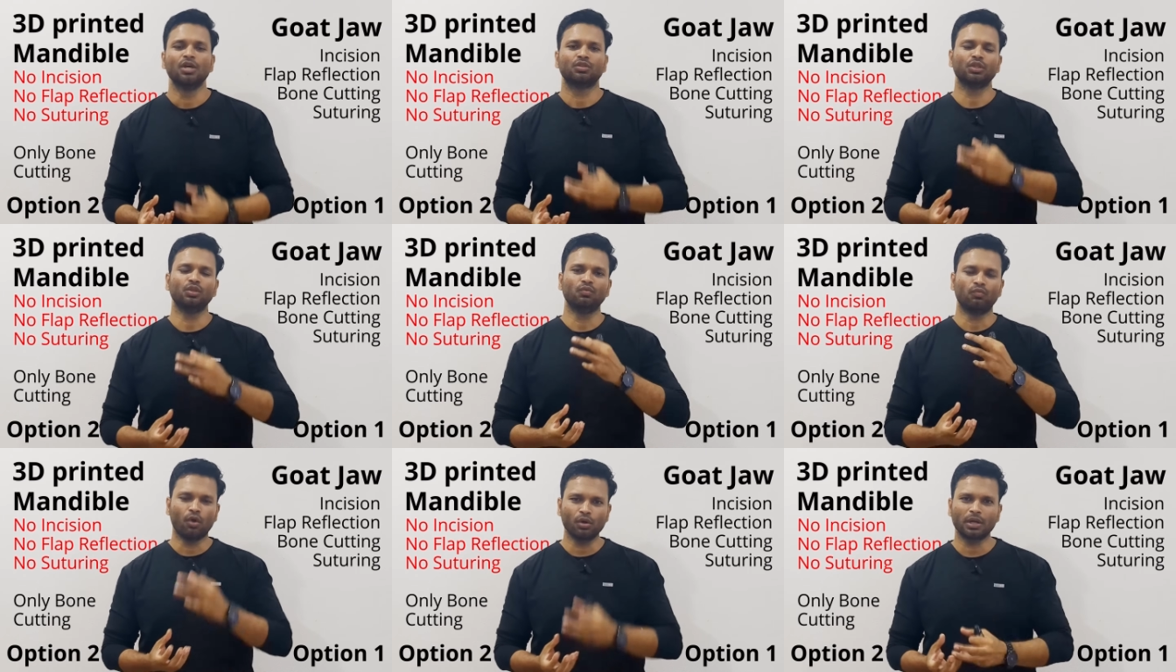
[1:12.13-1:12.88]
So you
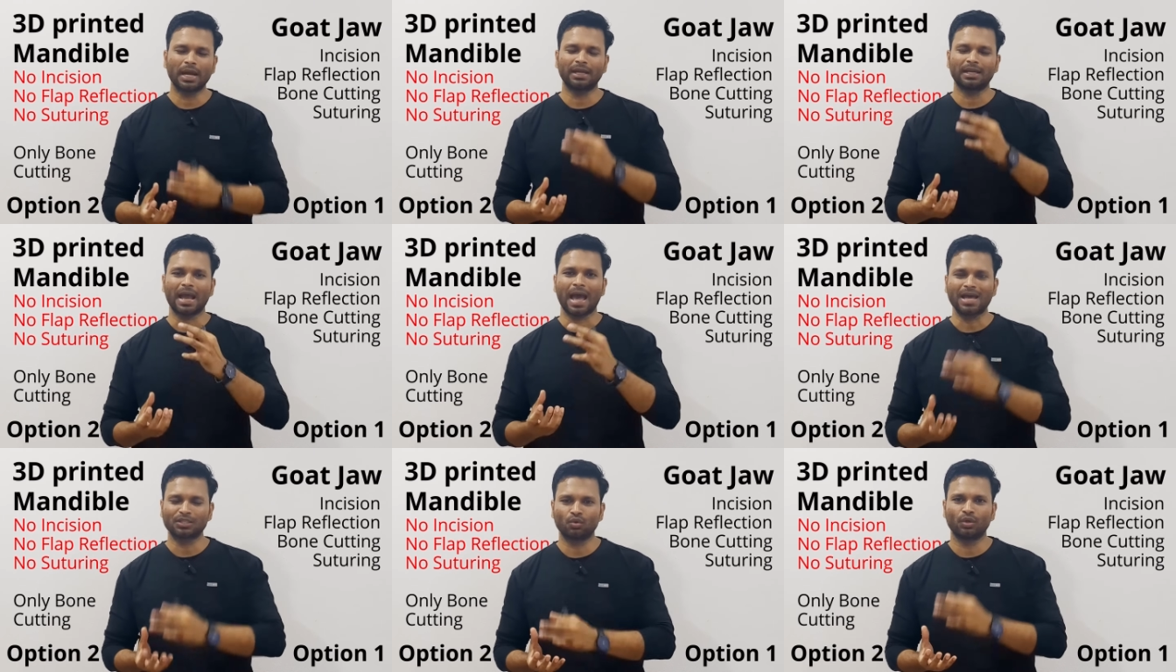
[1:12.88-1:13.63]
won't get
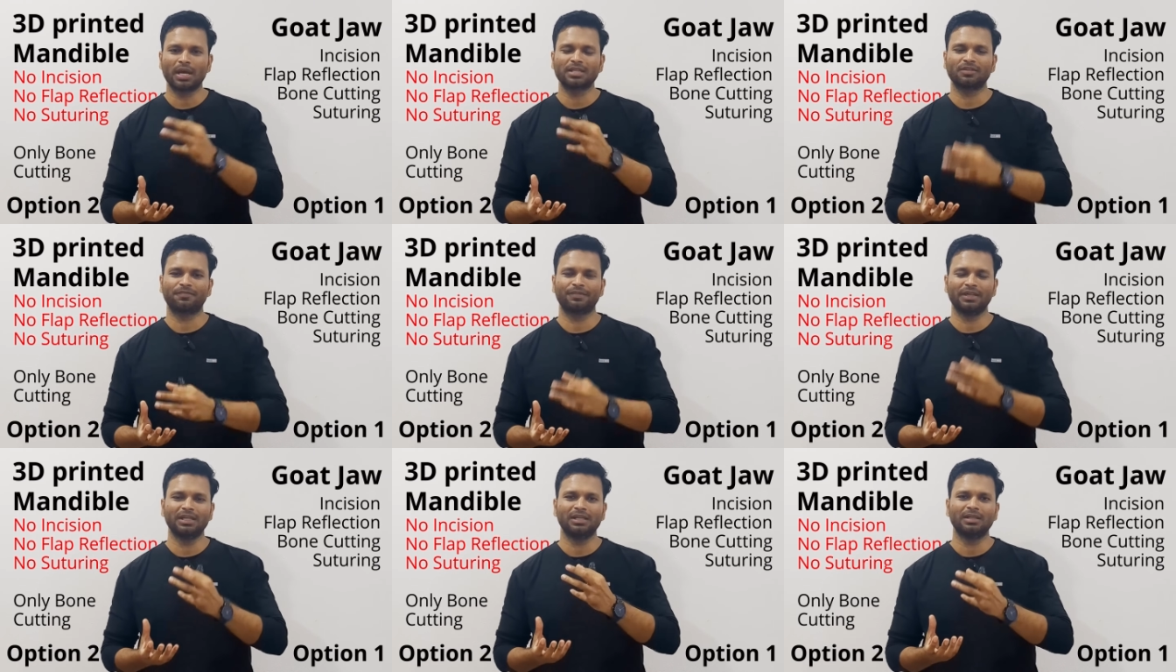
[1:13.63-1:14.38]
as good as a
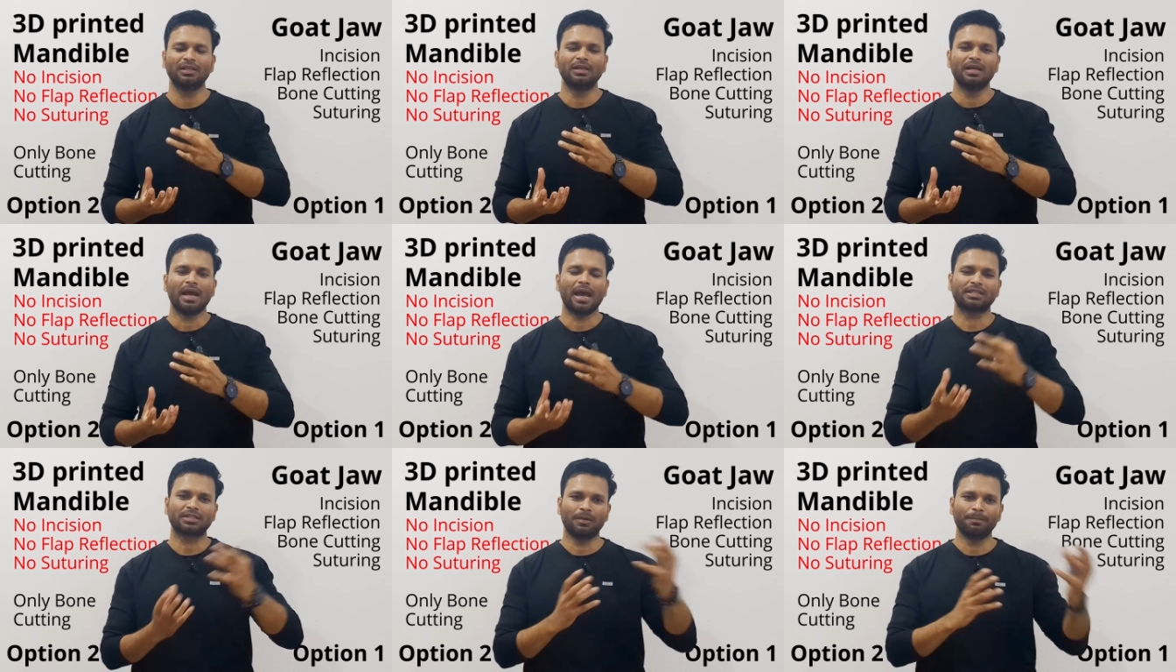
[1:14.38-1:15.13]
feel
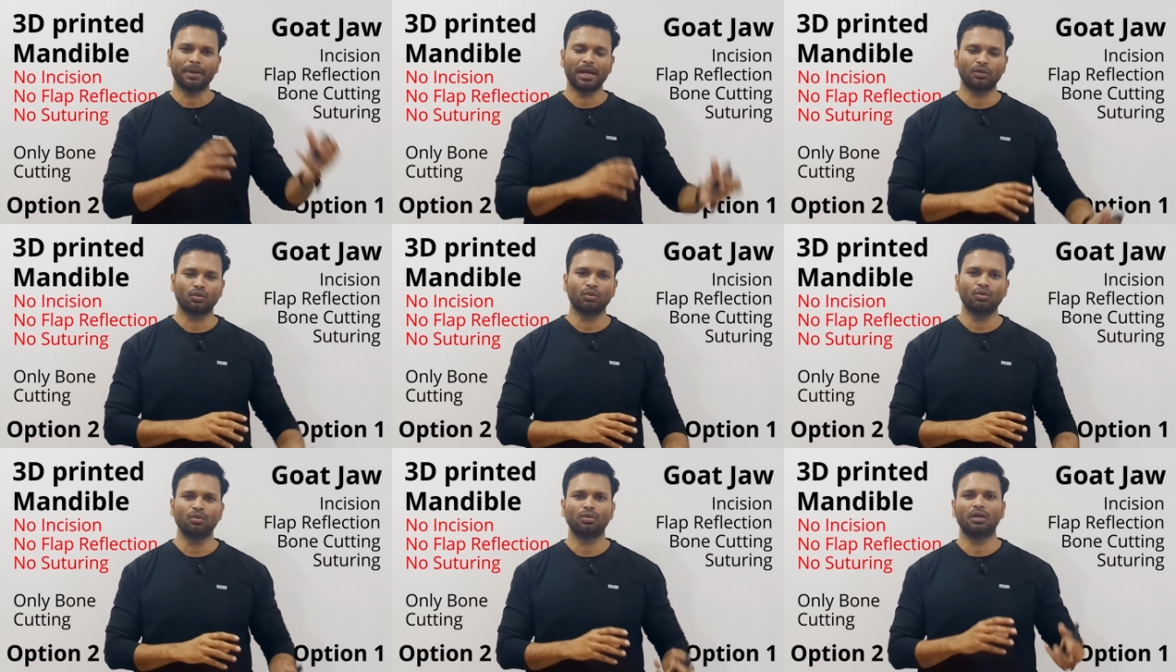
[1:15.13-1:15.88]
as compared to
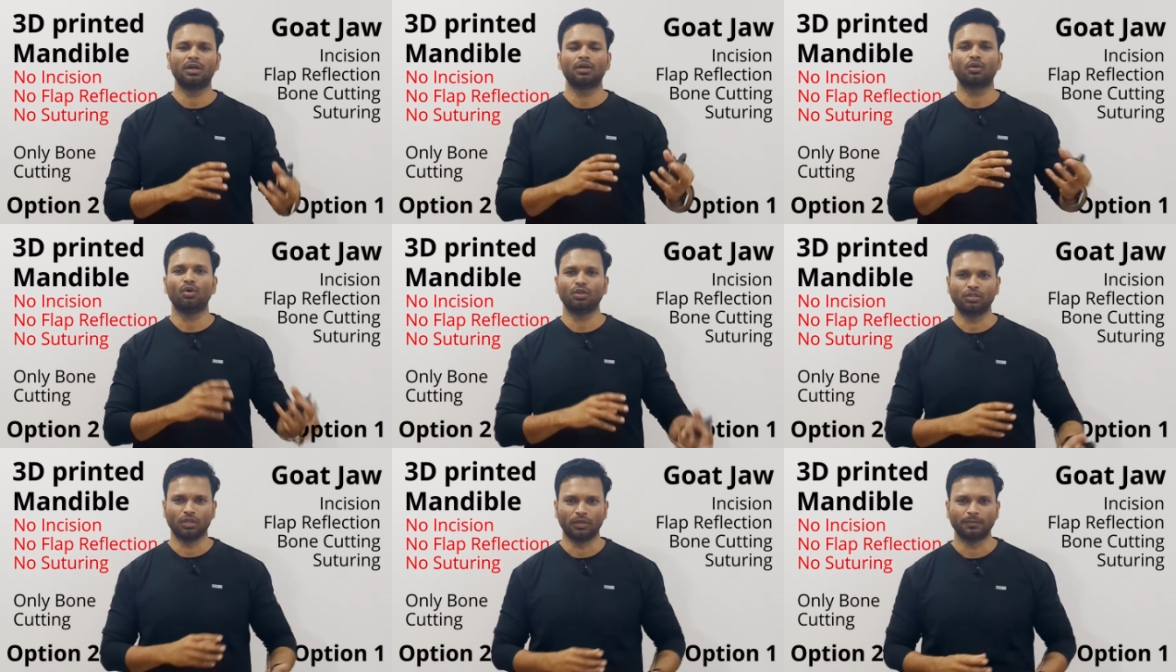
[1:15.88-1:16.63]
uh,
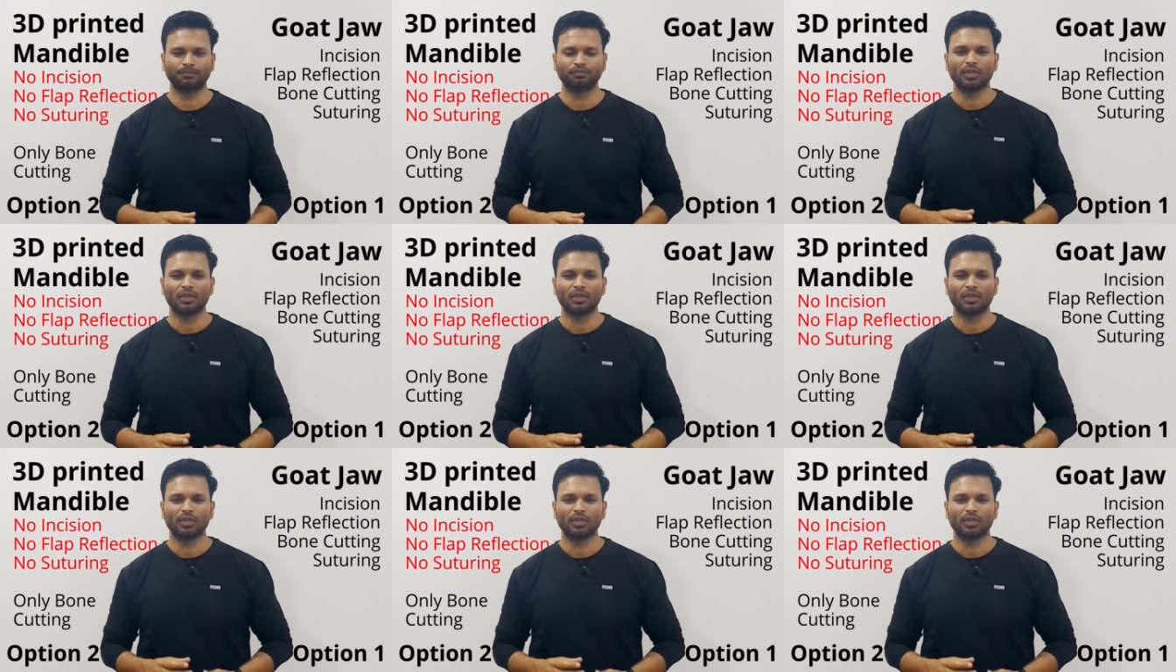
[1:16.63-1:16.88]
goat jaw.